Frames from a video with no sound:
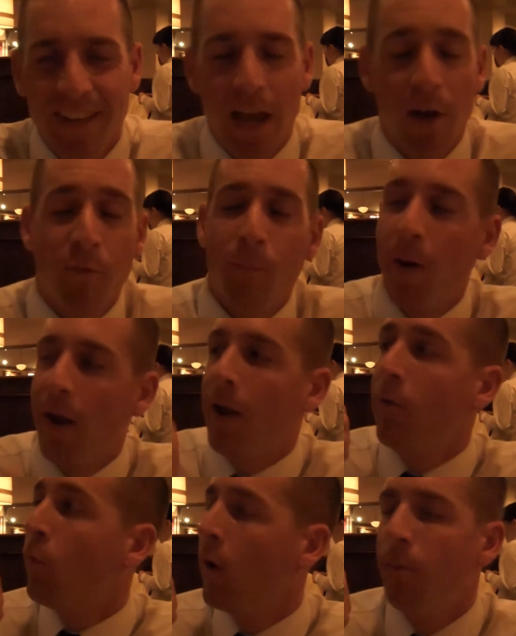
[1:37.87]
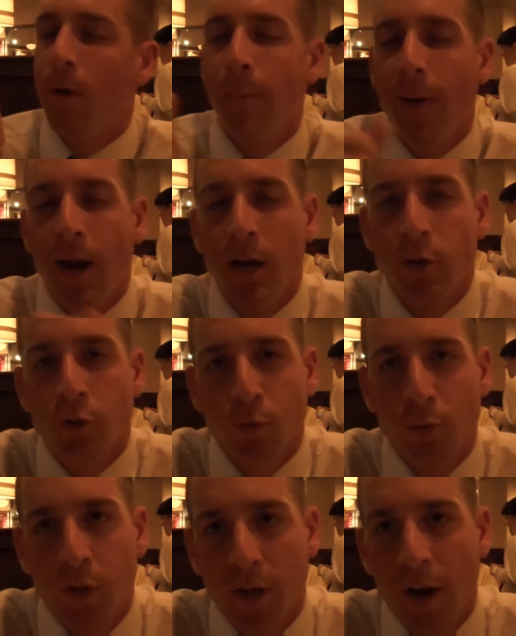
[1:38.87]
Yeah, if one of my managers
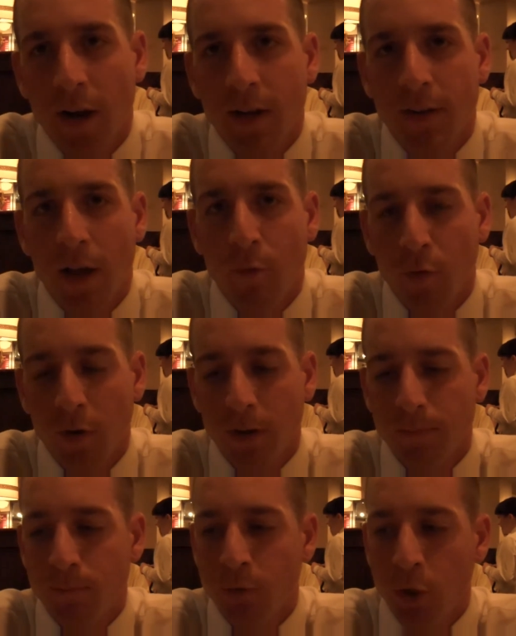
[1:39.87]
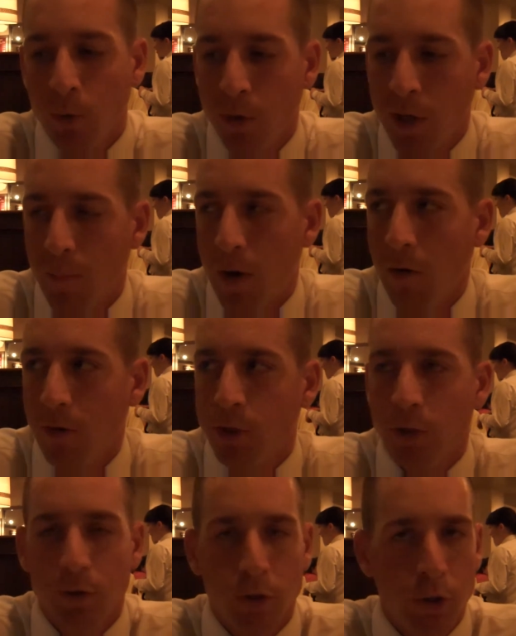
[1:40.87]
was here, I could definitely. She would come over.
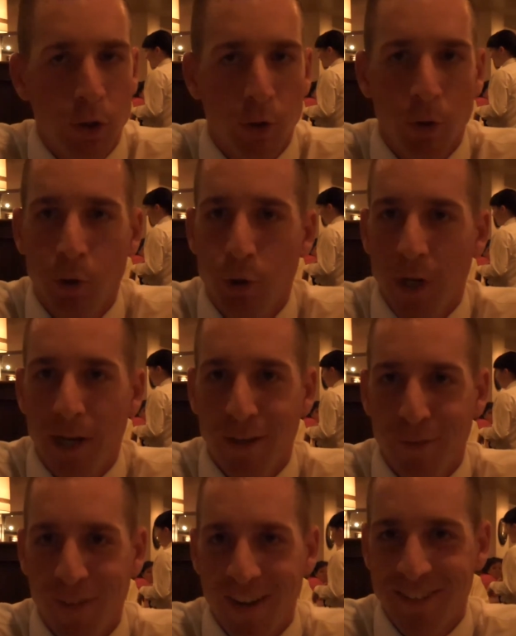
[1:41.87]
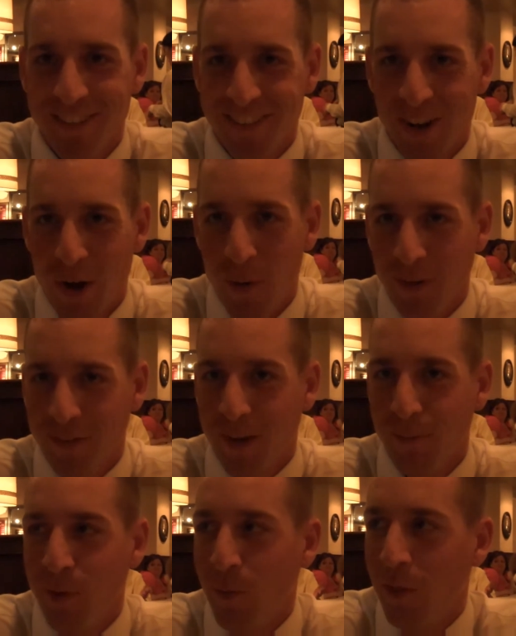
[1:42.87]
She's a huge Yankee fan. She always
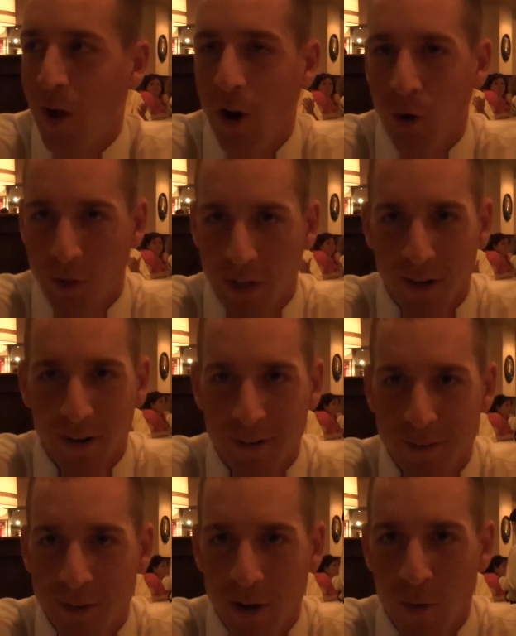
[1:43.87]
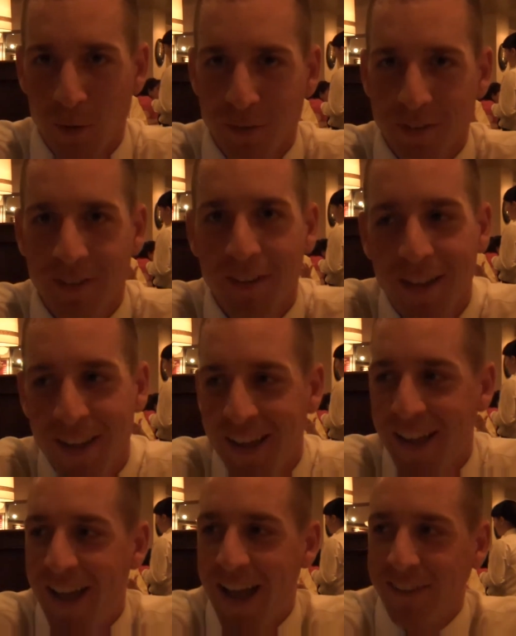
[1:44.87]
comes in with all her gear. She always
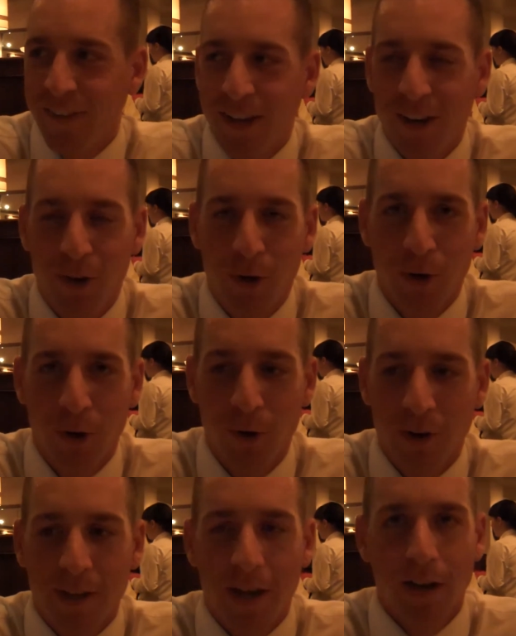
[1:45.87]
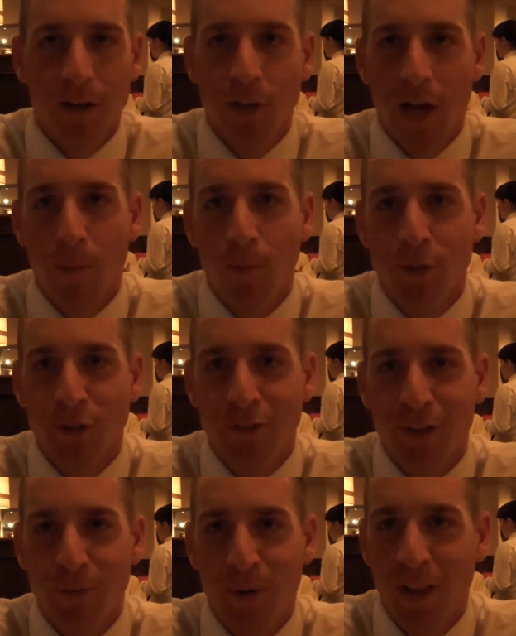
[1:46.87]
acts like a little girl in a candy shop when she
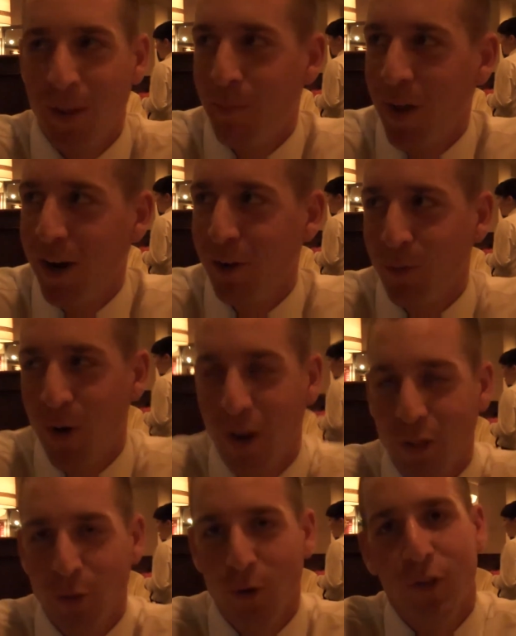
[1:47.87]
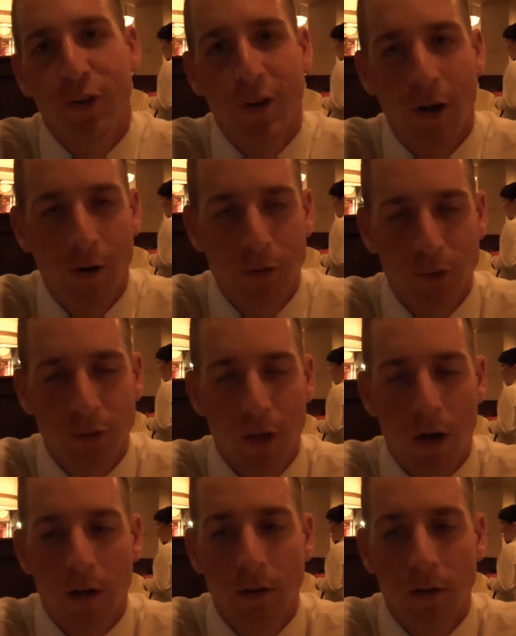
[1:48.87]
sees one of the players walk through or the coach. So.